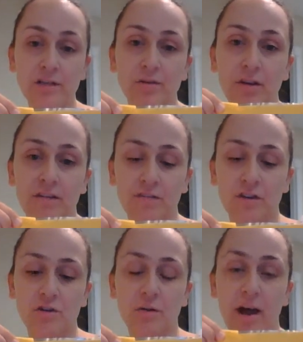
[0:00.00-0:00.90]
So if
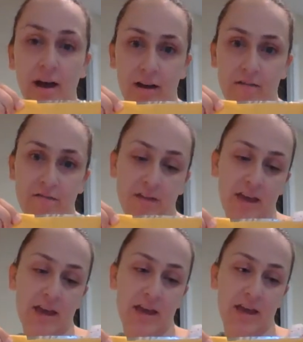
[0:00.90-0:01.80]
you have
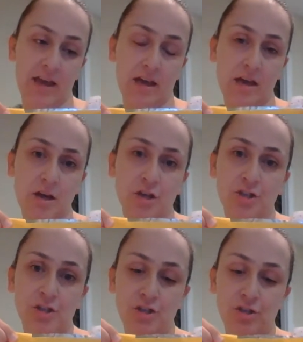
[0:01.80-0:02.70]
a
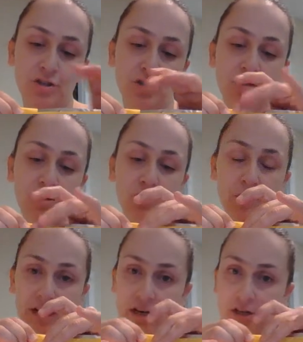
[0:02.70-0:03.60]

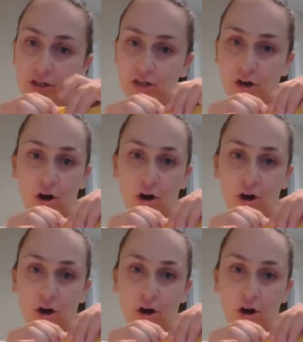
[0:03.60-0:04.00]
strange,